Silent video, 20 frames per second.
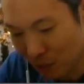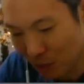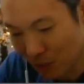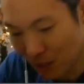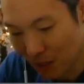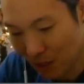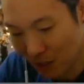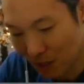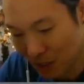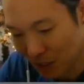
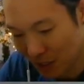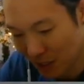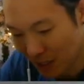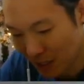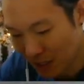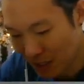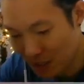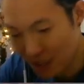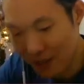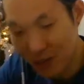$3
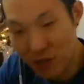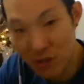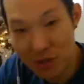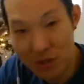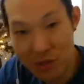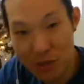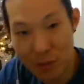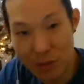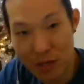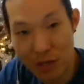ticket,
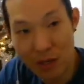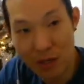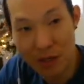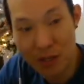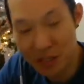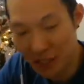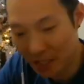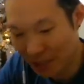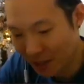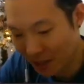Tetris
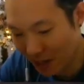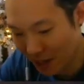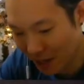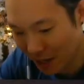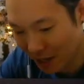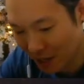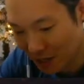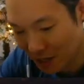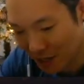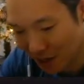$3 ticket, and